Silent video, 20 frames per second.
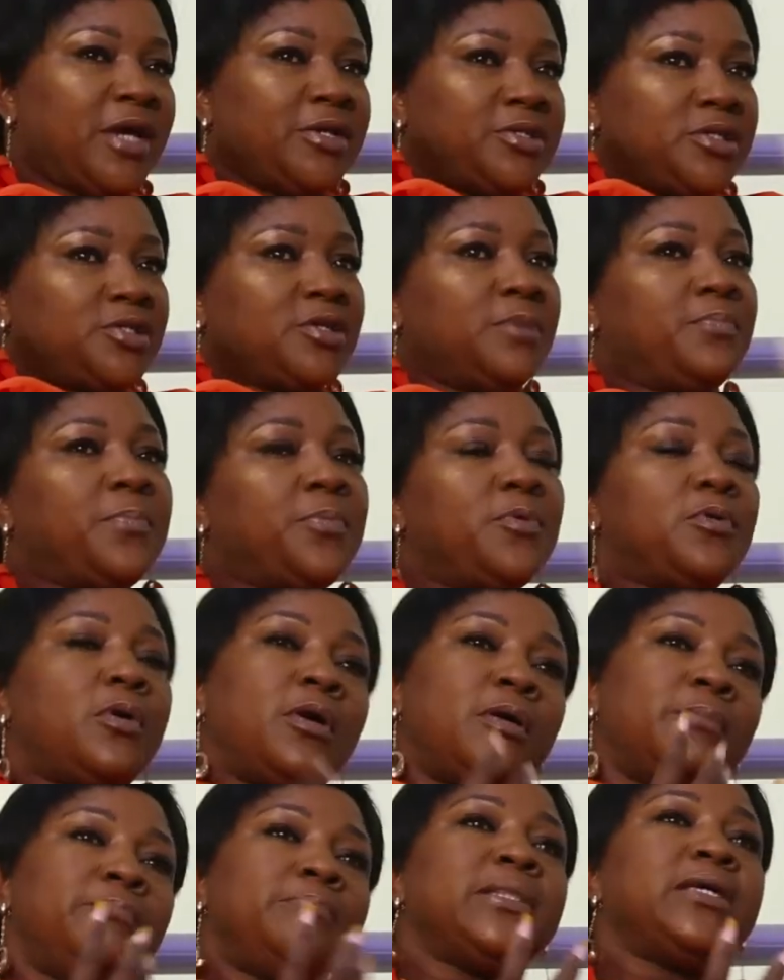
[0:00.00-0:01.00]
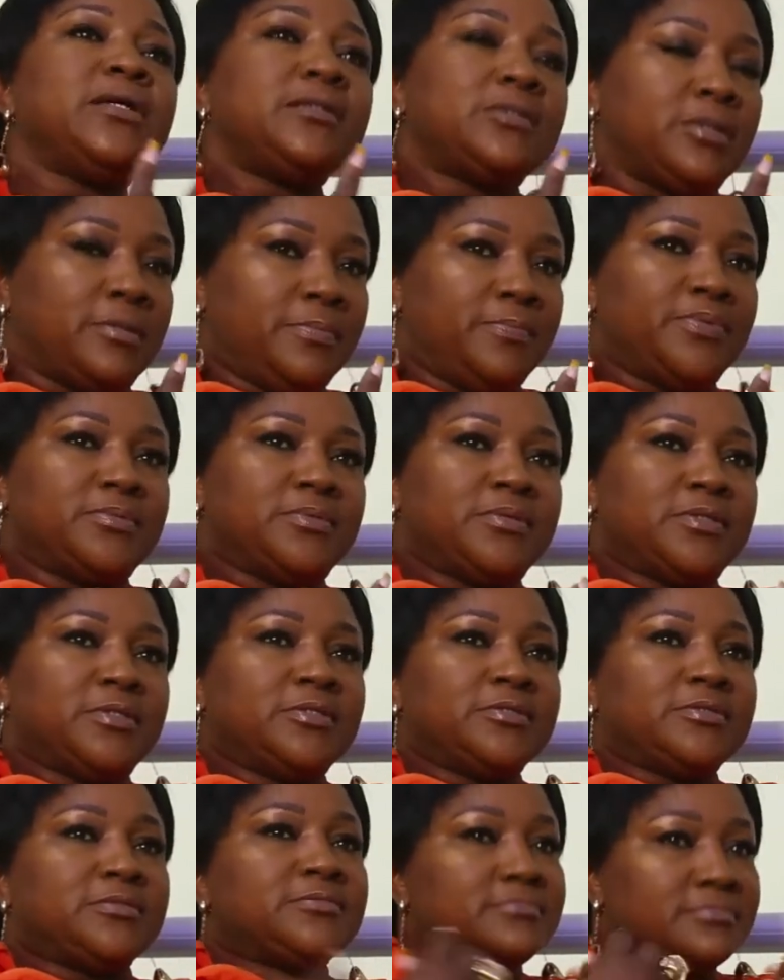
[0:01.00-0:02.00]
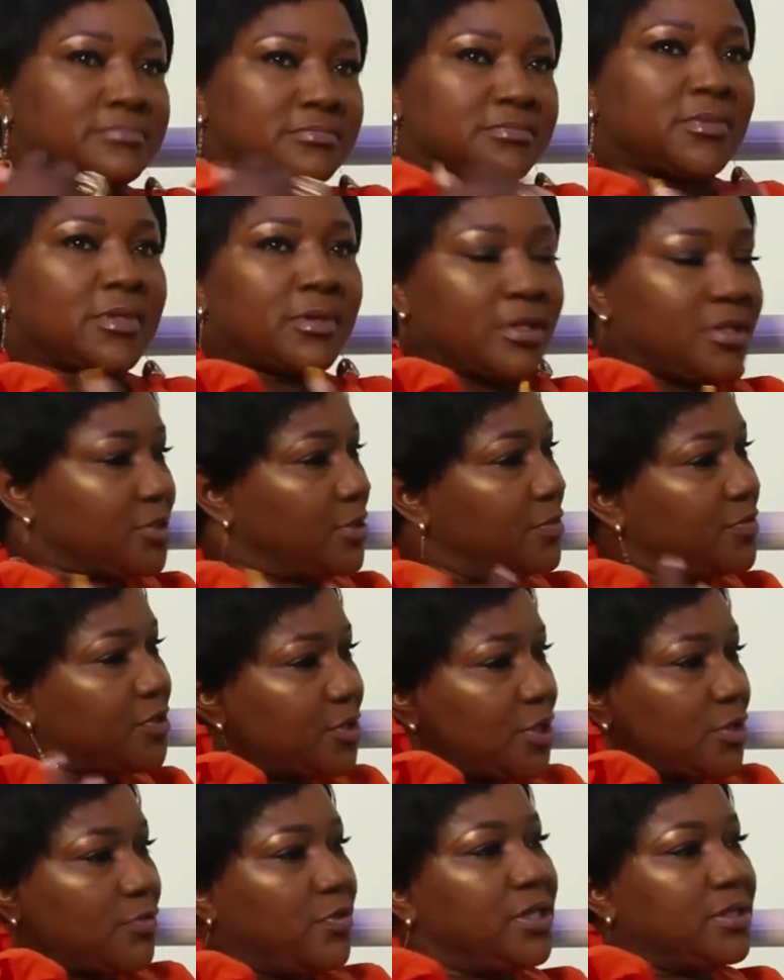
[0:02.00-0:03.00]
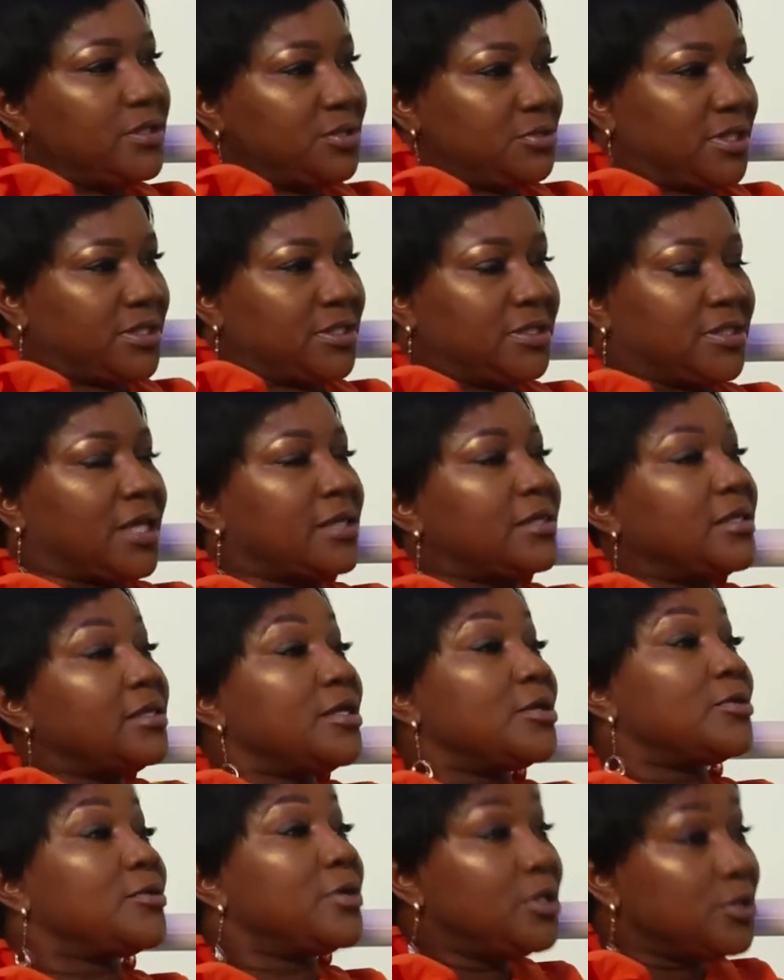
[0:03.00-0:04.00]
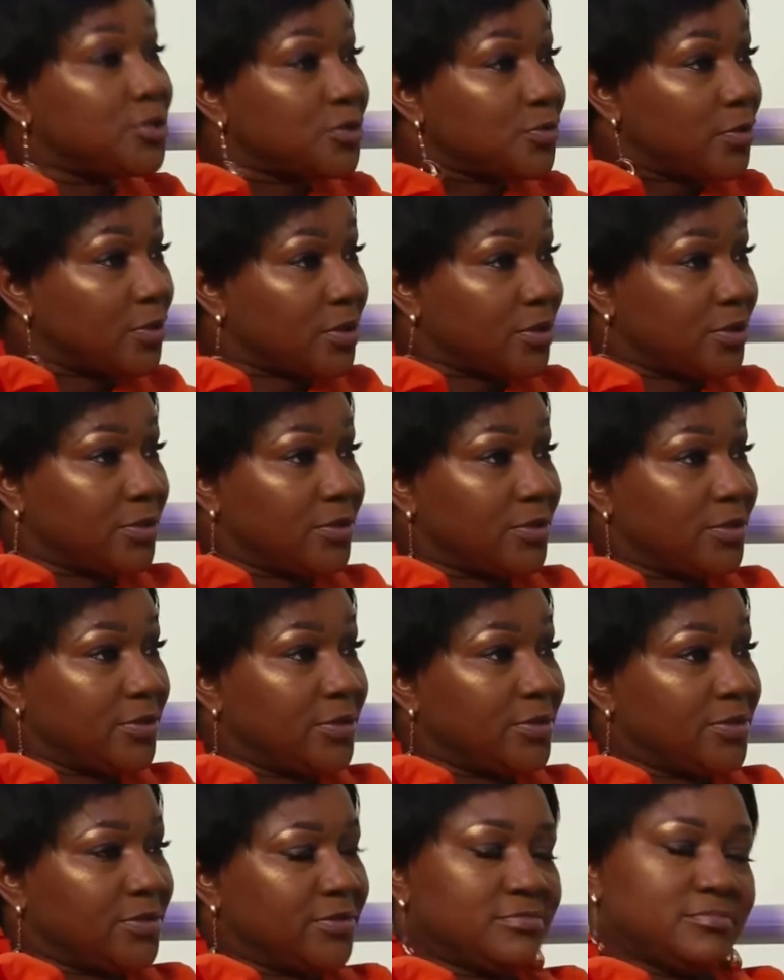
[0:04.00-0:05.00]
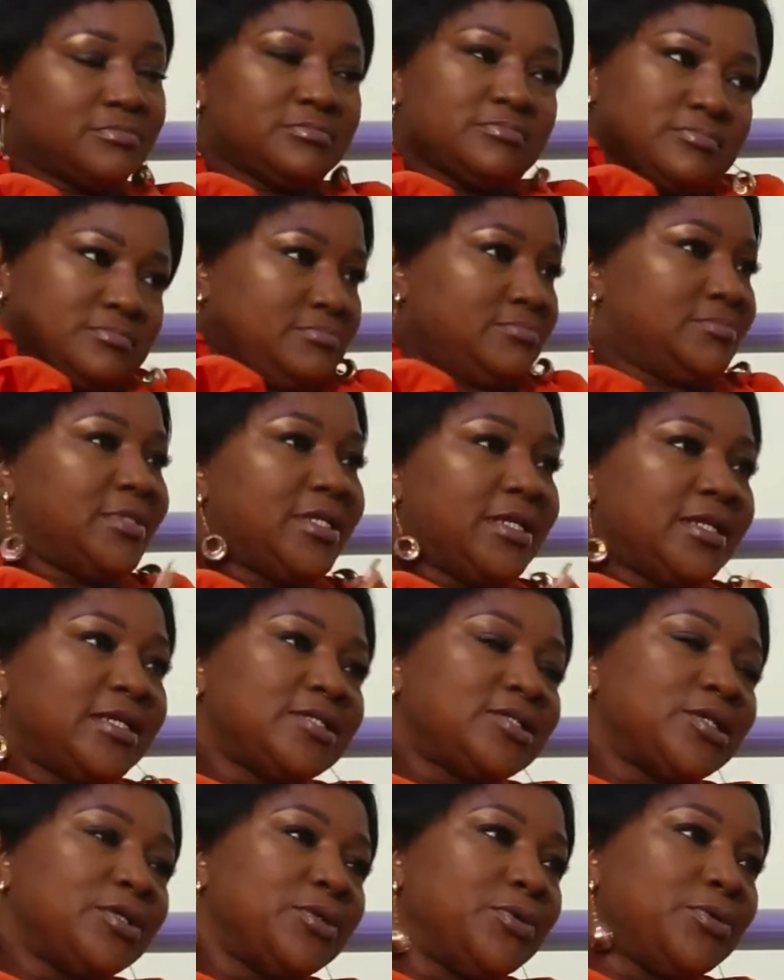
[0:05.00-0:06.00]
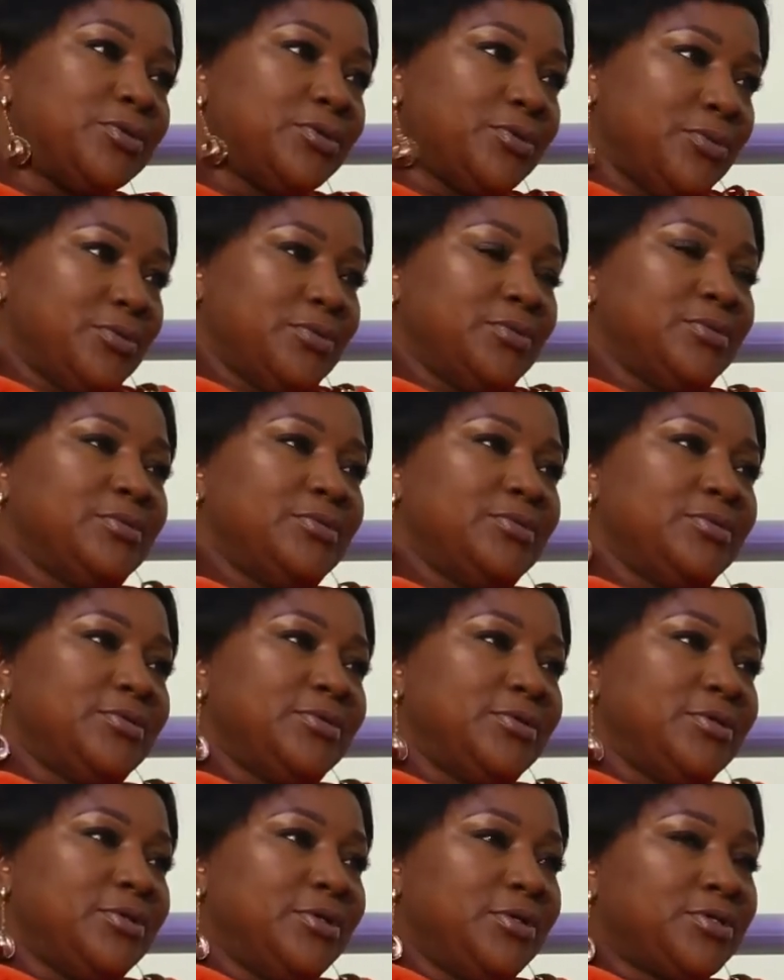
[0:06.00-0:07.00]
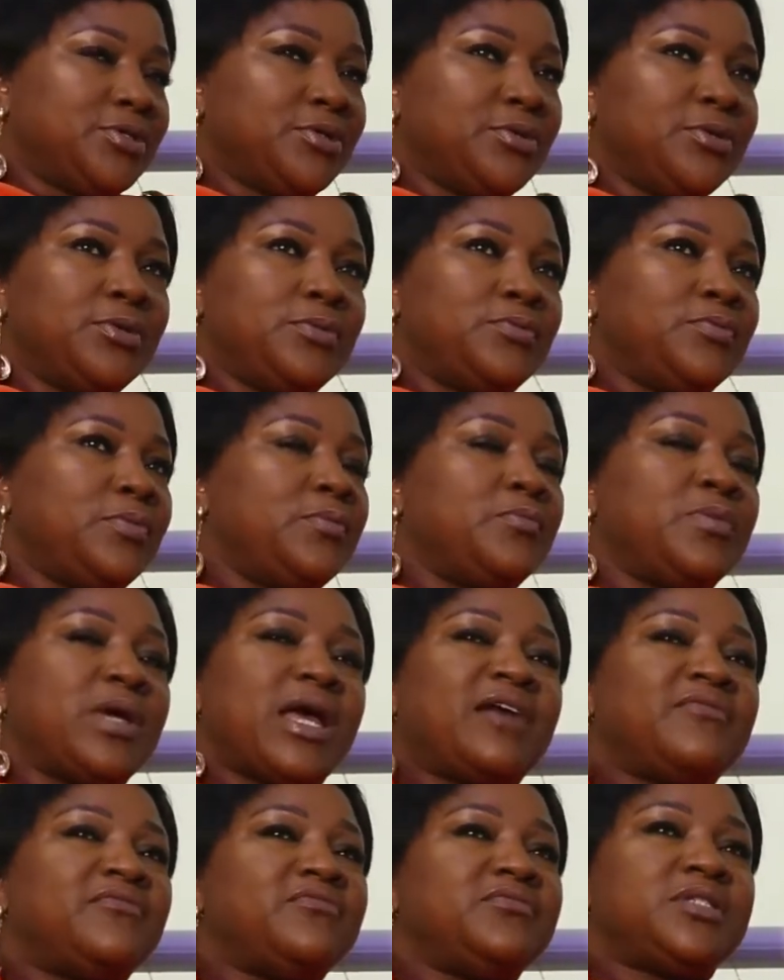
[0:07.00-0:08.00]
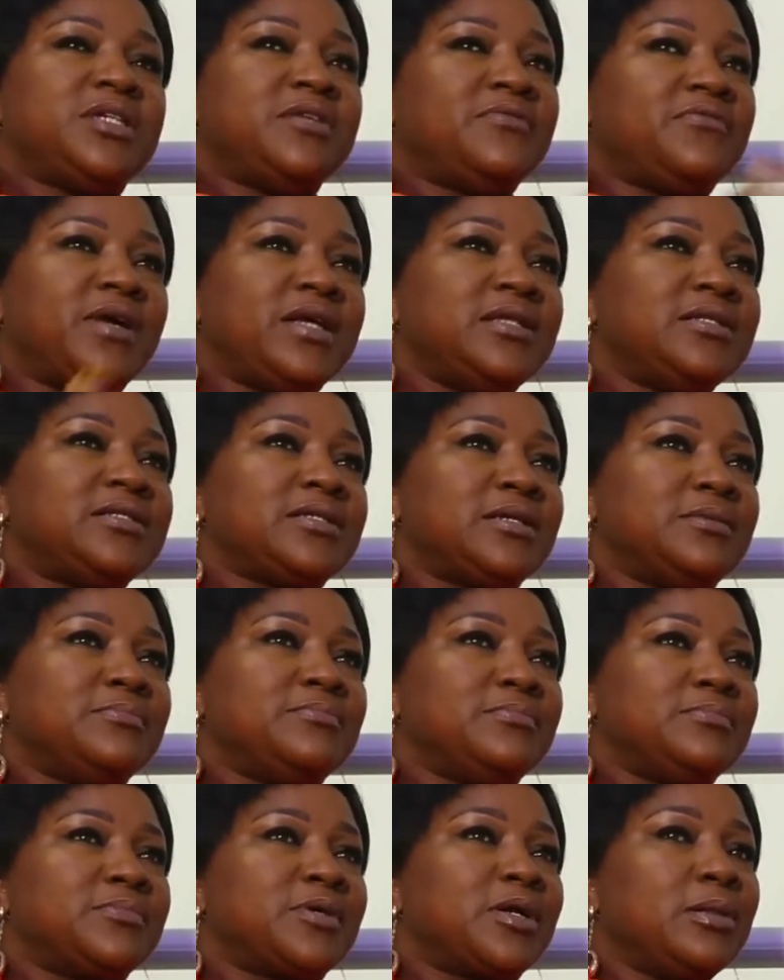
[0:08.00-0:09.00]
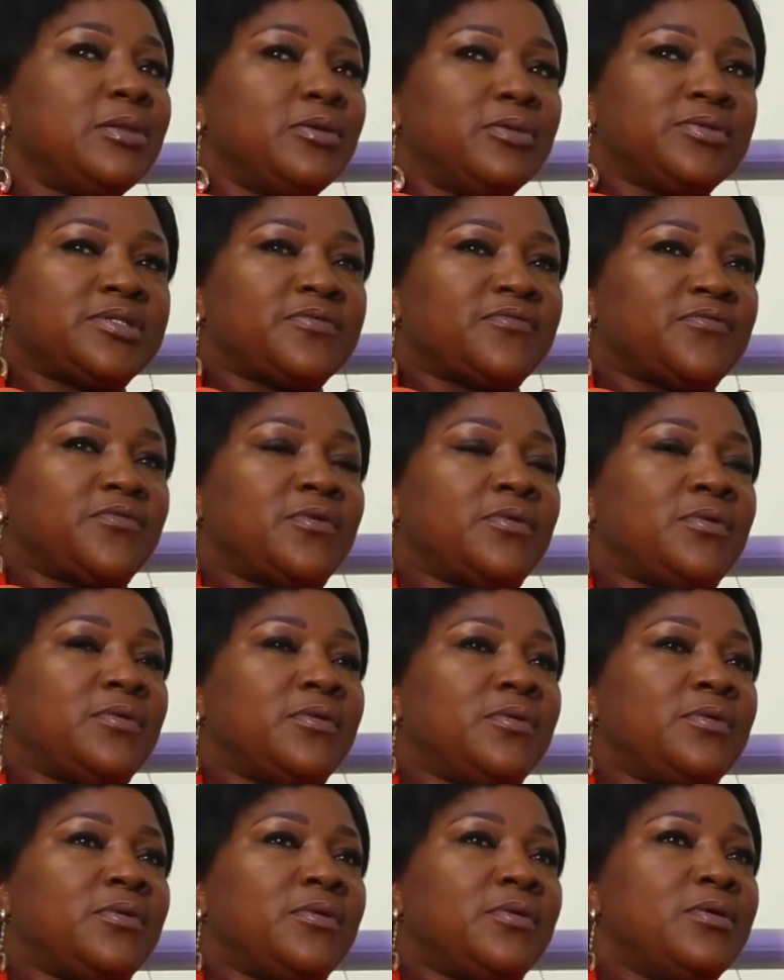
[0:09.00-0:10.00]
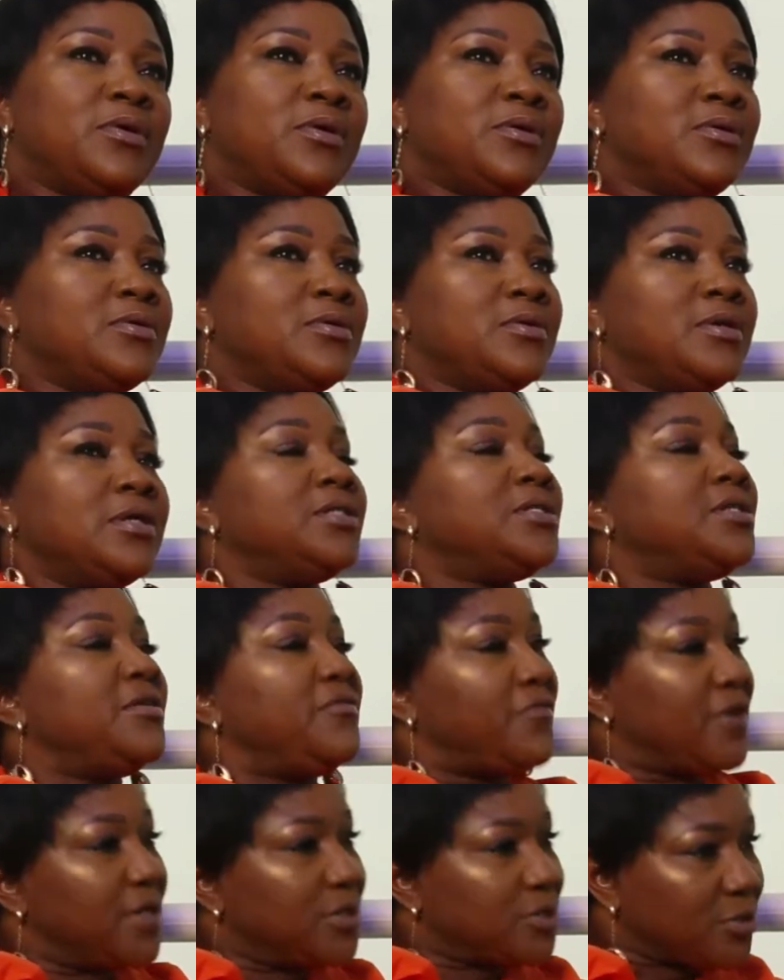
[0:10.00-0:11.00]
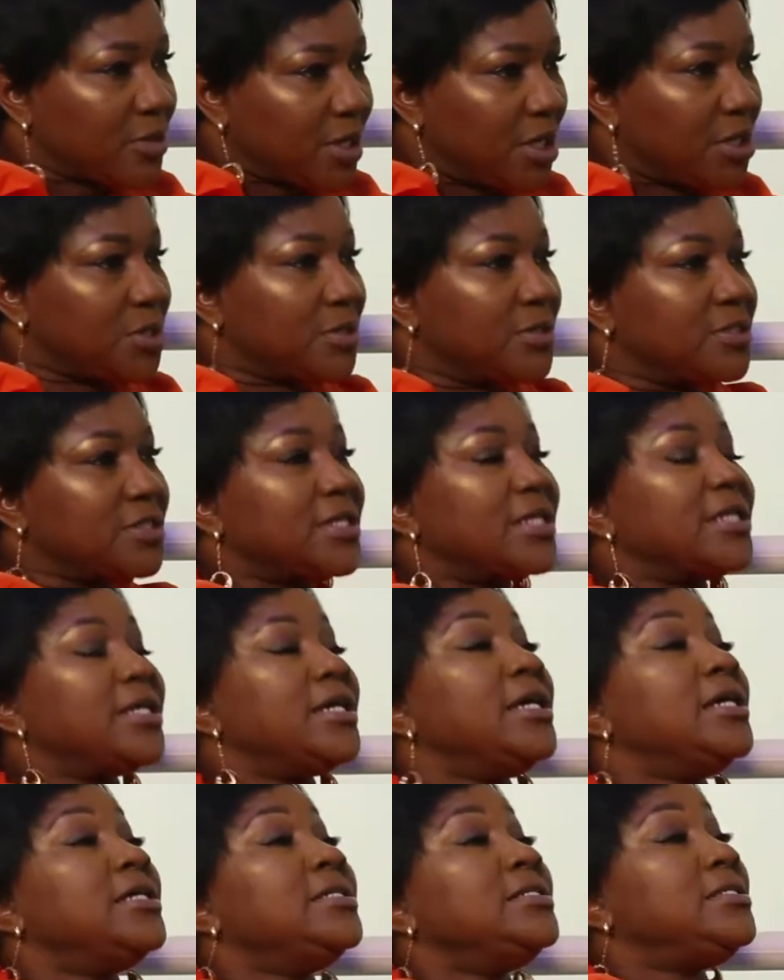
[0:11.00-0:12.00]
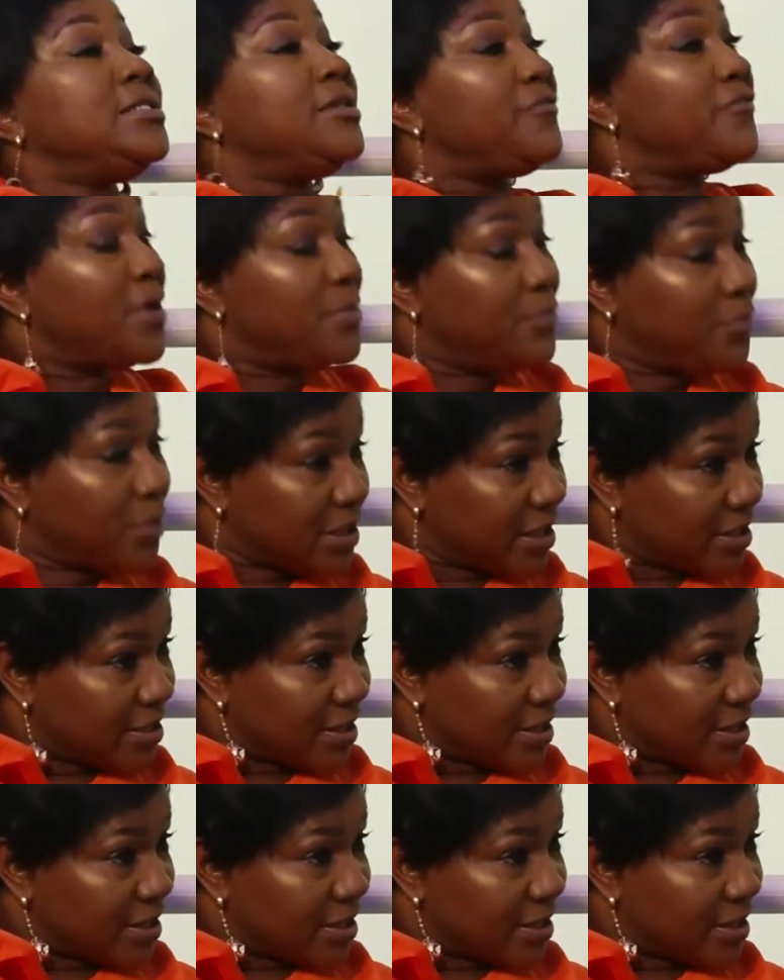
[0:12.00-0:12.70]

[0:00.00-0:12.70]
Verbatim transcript: you see some people all blinged up, some sequins dresses, and then they're going to work. It's a no-no. So we have different um, clothes for different occasions, different body